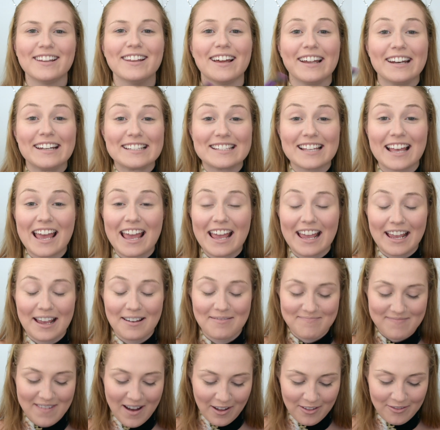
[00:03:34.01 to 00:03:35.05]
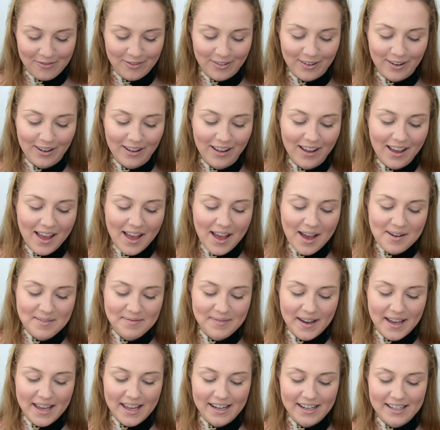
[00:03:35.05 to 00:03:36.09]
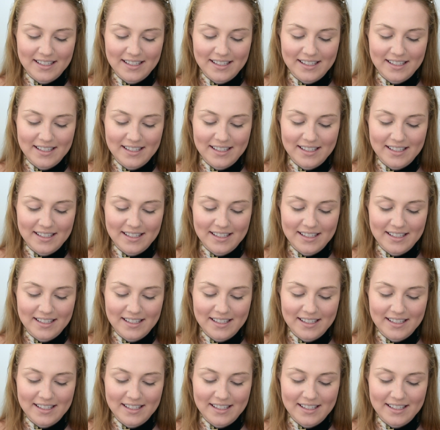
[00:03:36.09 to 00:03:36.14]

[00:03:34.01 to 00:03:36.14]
That is a mouthful, but